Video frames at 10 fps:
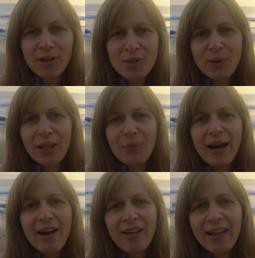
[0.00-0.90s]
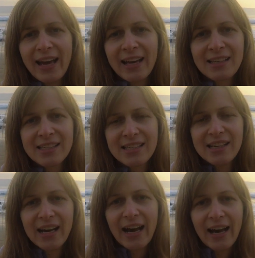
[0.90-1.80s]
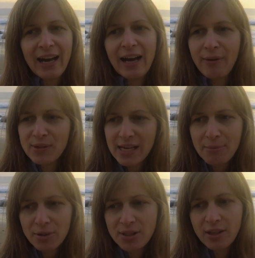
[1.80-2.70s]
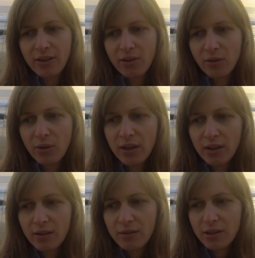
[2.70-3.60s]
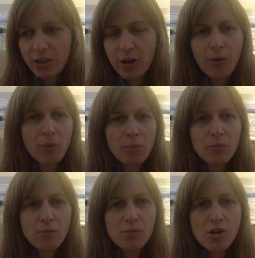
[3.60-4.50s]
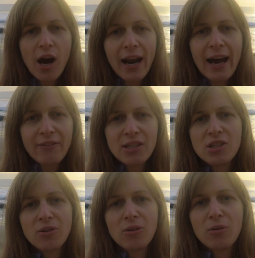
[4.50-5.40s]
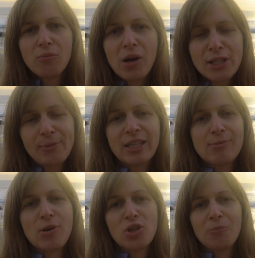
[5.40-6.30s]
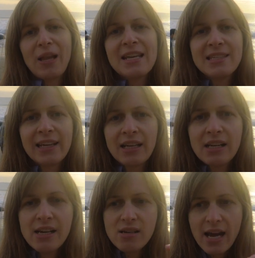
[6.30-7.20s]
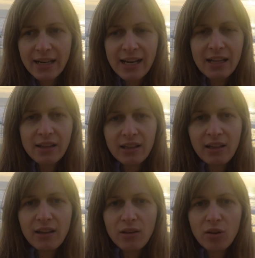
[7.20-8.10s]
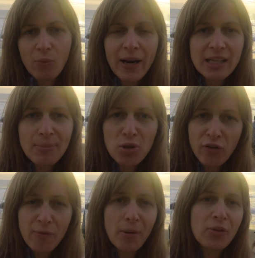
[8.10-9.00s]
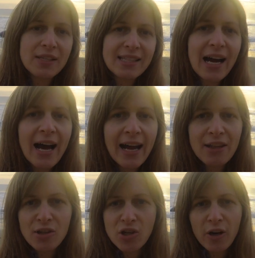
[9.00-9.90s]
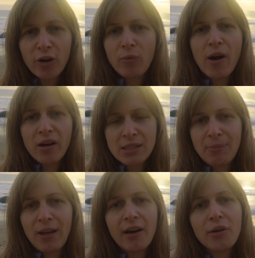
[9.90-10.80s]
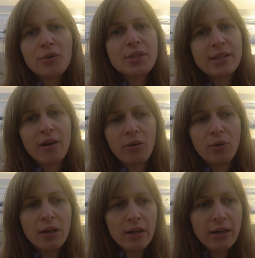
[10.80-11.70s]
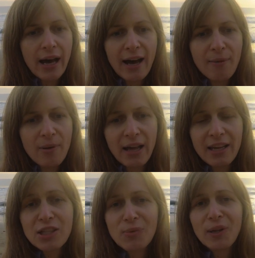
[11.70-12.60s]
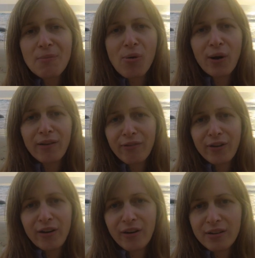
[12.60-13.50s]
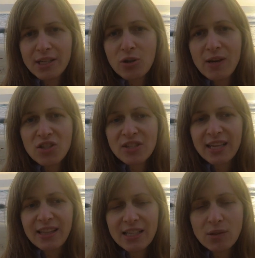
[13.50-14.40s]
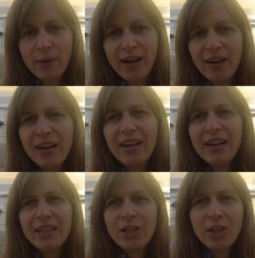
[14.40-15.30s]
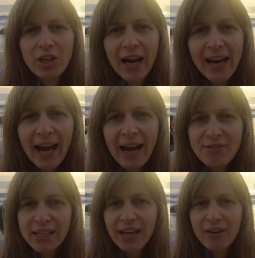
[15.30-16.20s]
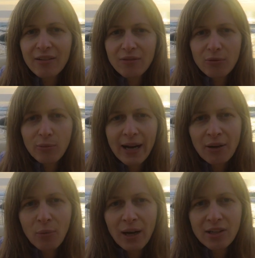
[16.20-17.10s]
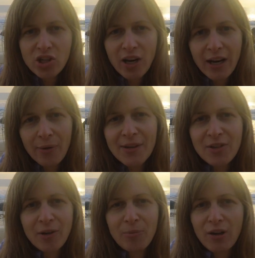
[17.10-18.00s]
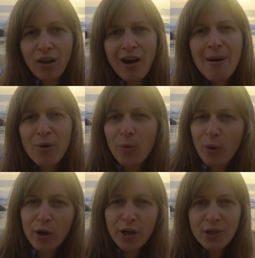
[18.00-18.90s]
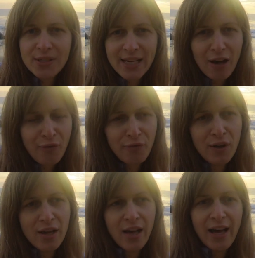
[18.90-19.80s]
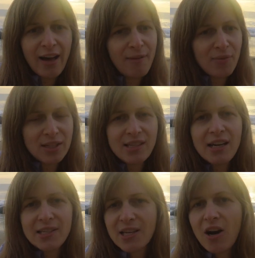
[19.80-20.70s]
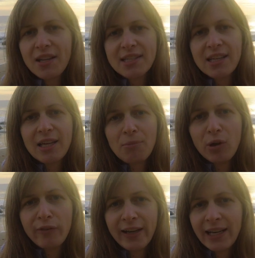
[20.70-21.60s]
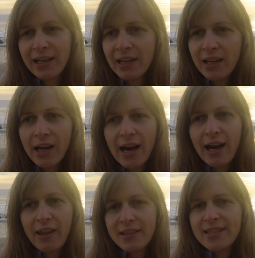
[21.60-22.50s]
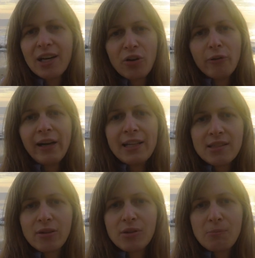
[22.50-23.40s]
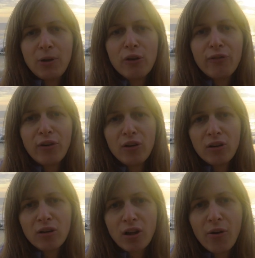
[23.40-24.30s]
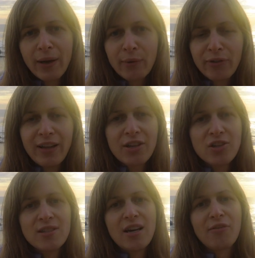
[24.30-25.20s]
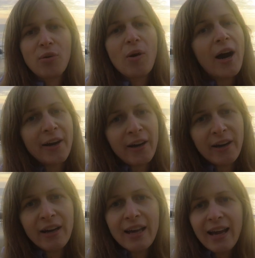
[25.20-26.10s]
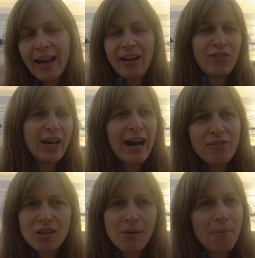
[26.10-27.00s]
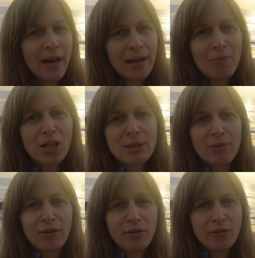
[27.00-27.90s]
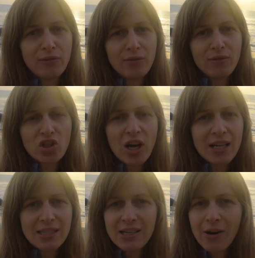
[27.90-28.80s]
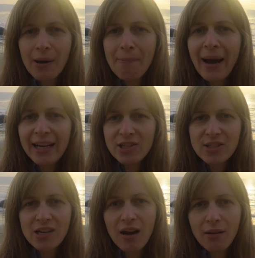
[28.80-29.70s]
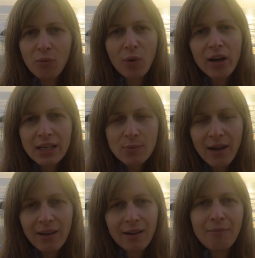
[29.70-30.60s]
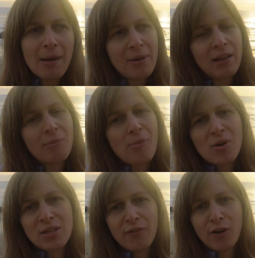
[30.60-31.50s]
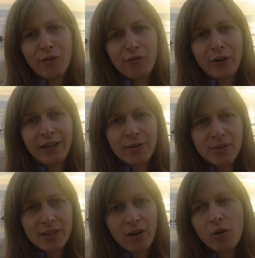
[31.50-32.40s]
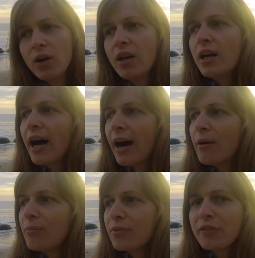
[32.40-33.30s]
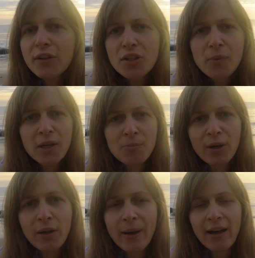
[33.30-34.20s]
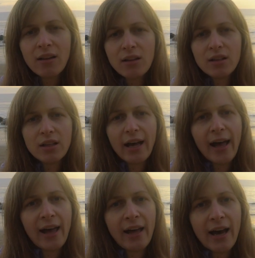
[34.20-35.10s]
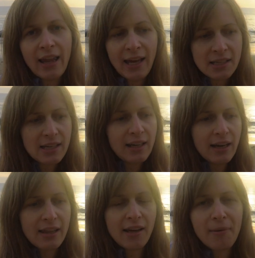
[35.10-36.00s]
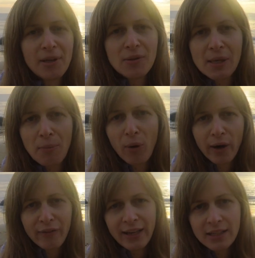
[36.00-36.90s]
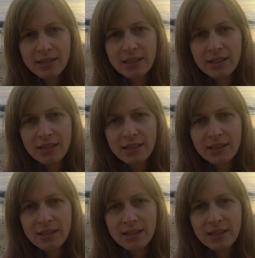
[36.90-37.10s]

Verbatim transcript: works really well, and I was able to, you know, not have to do multiple exposure blending and get the right exposure for both the sky and the darker rocks below. So I think it's really important for situations like this where you kind of have to get it right in one shot, otherwise you're going to put a lot more work on yourself. The sun is constantly moving, the sun creates those beautiful glowing reflections off the water, and if you have to combine multiple shots, you know, it might just not work as well, and it might be a little bit more difficult for you. So the filter worked pretty well. I liked it. I think I'll be using more of it.